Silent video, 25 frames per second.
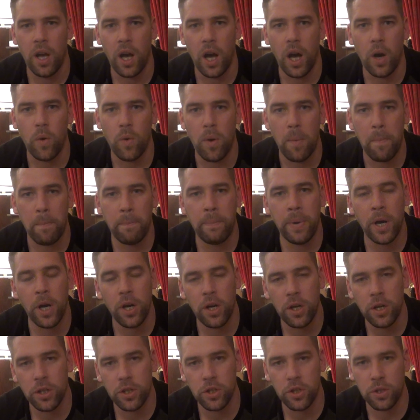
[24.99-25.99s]
our
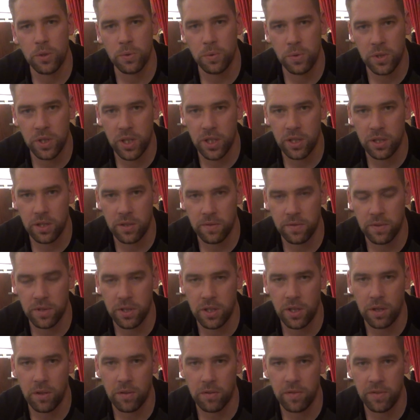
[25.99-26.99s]
personal sense of
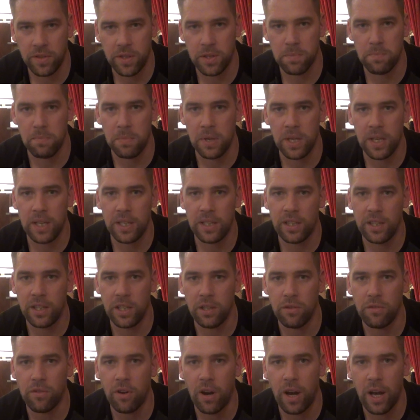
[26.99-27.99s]
self is being
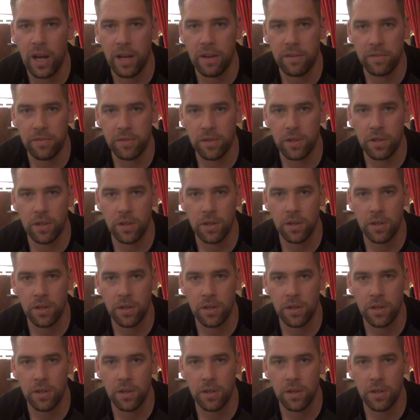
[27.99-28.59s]
derived